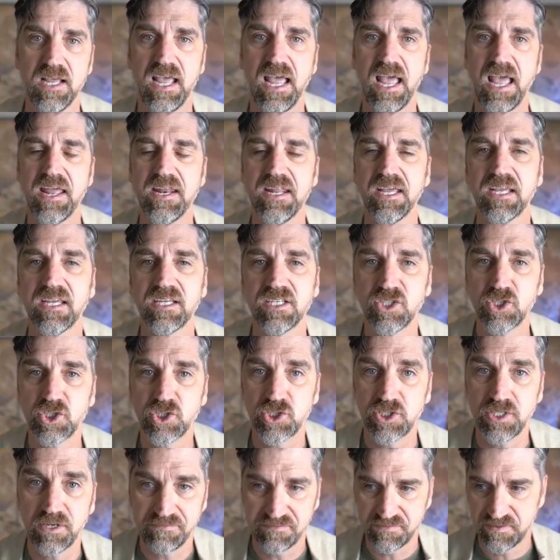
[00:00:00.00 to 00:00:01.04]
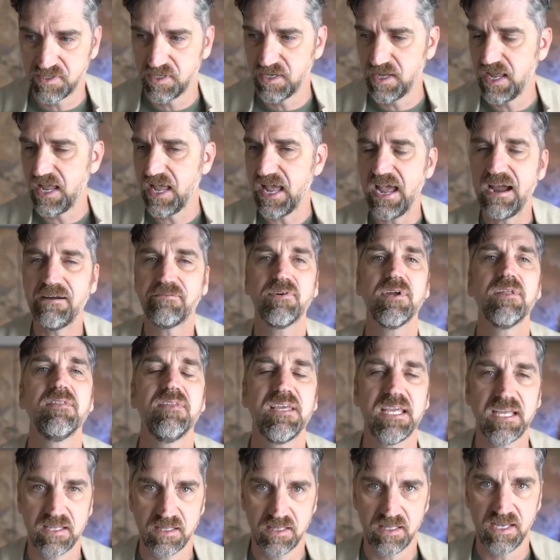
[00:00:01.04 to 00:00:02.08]
and it can shift
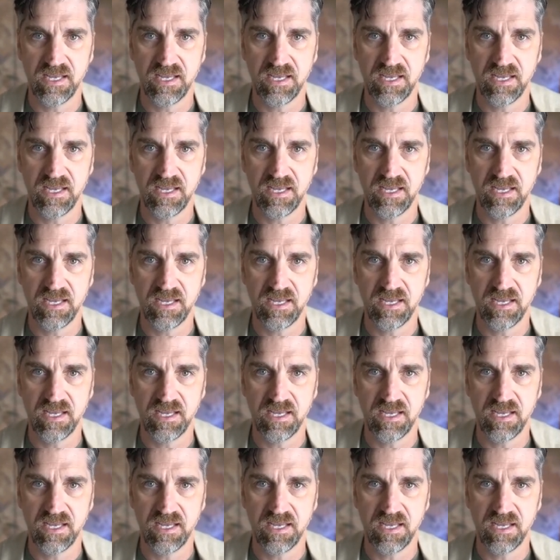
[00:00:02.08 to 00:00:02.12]
everything in